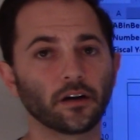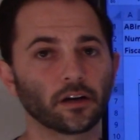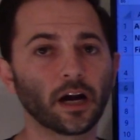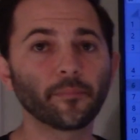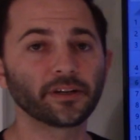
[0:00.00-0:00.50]

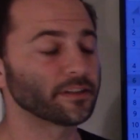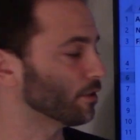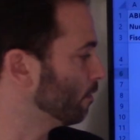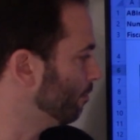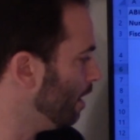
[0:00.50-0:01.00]
companies that
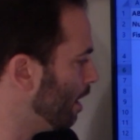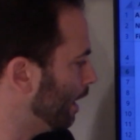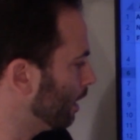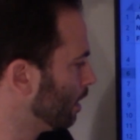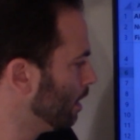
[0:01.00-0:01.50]
they're
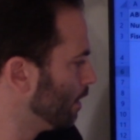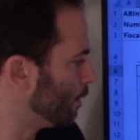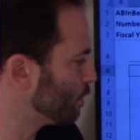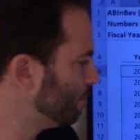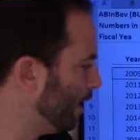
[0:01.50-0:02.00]
buying.
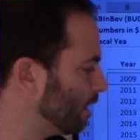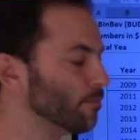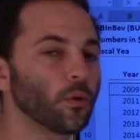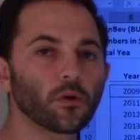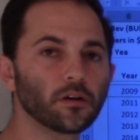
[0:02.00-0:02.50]
They're spending
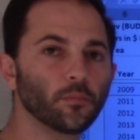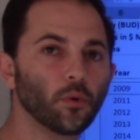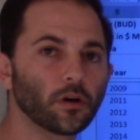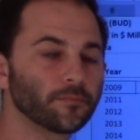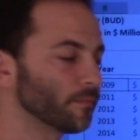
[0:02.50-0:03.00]
more and
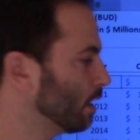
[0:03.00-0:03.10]
more.